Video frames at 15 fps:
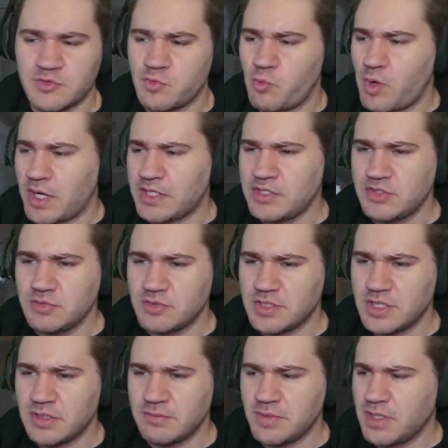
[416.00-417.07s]
Wine do
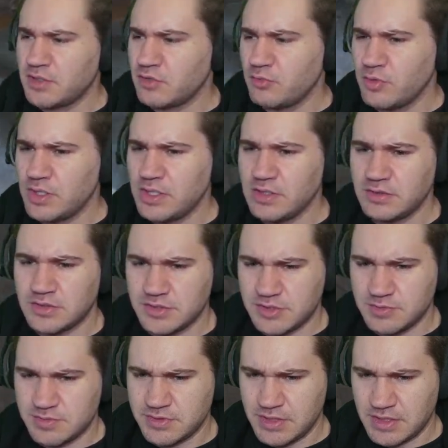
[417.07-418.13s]
again, by the way? This
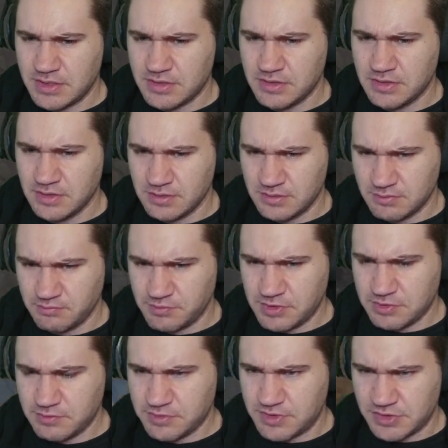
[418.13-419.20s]
was like the
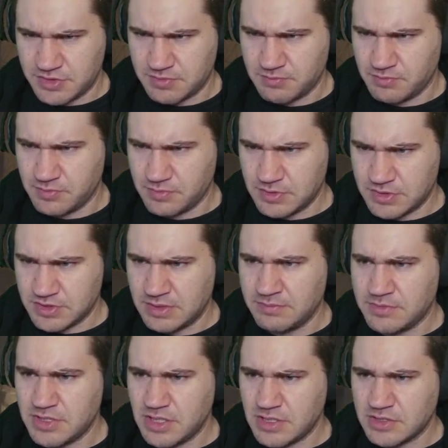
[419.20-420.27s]

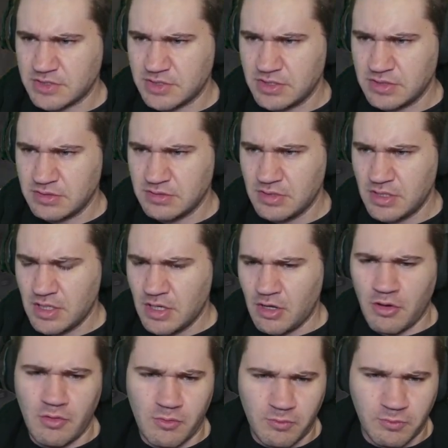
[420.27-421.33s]
Semtex thing?
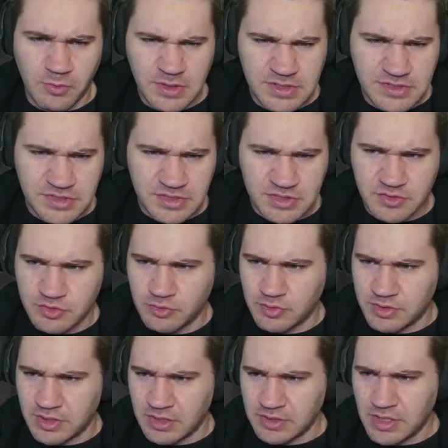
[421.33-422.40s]
Oh, what does this do again?